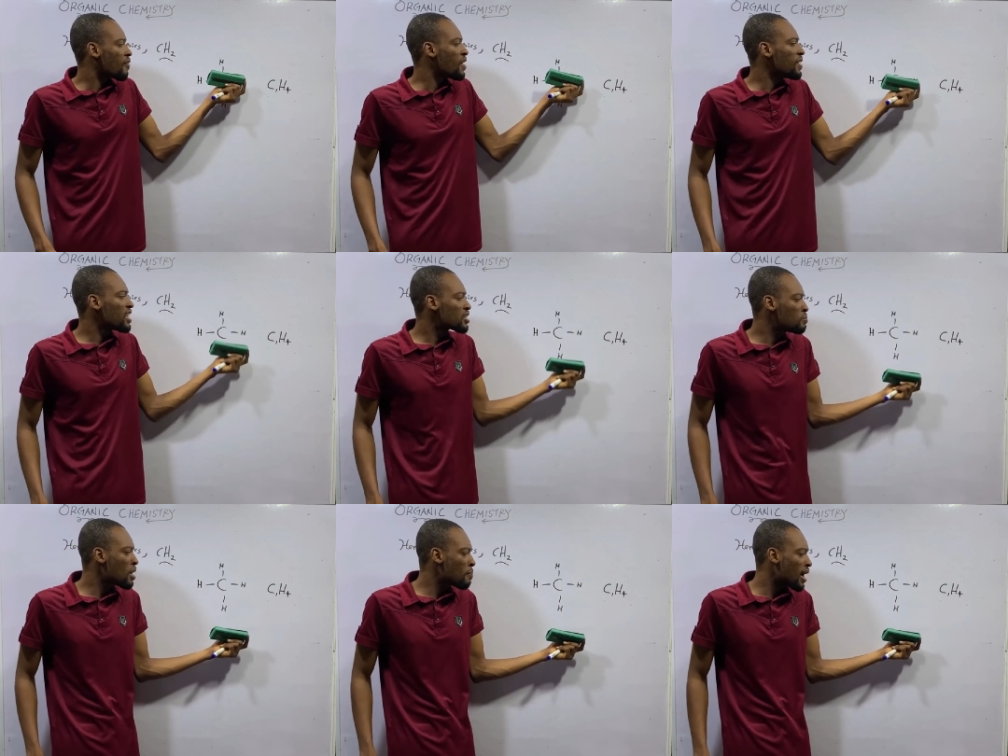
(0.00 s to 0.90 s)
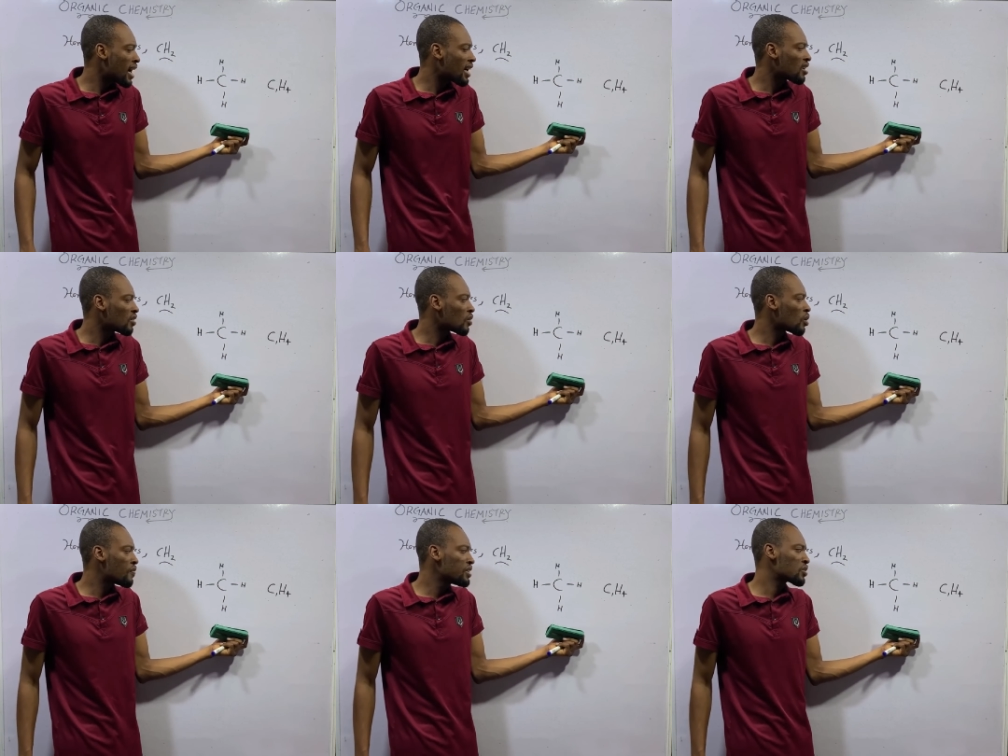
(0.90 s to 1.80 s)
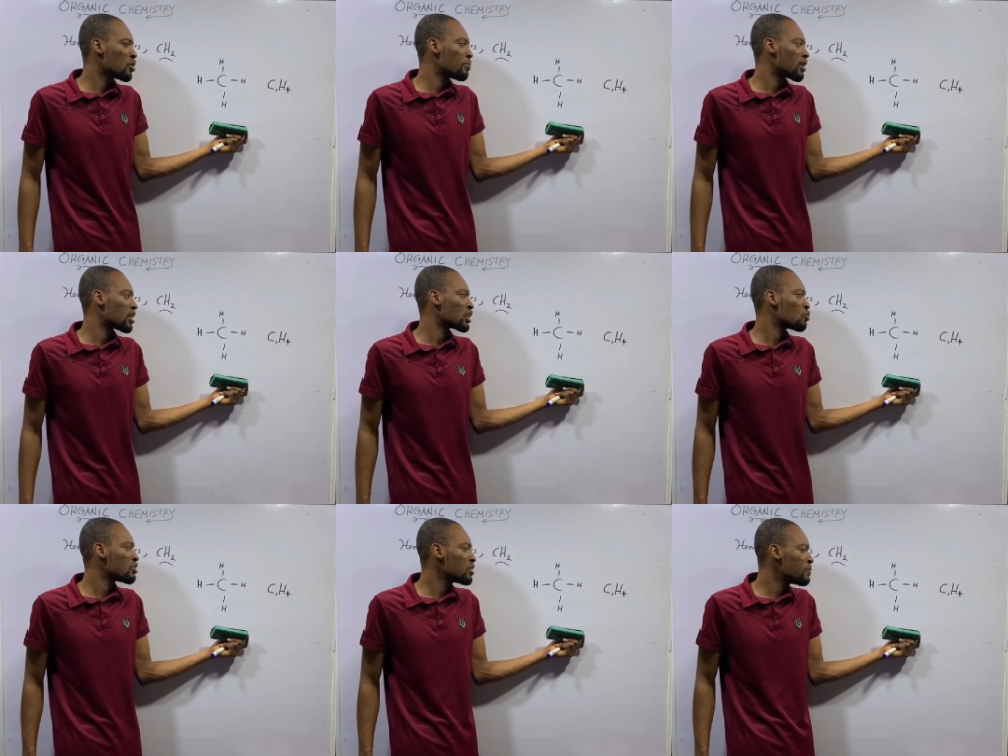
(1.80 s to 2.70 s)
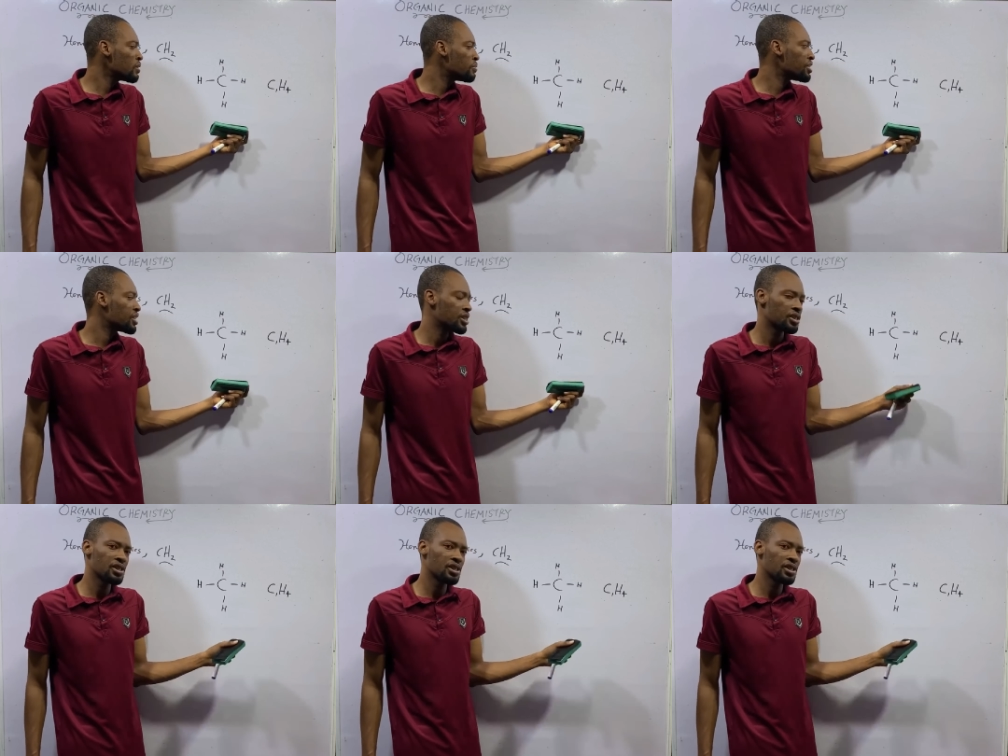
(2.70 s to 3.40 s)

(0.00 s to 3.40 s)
The next member of this compound will simply be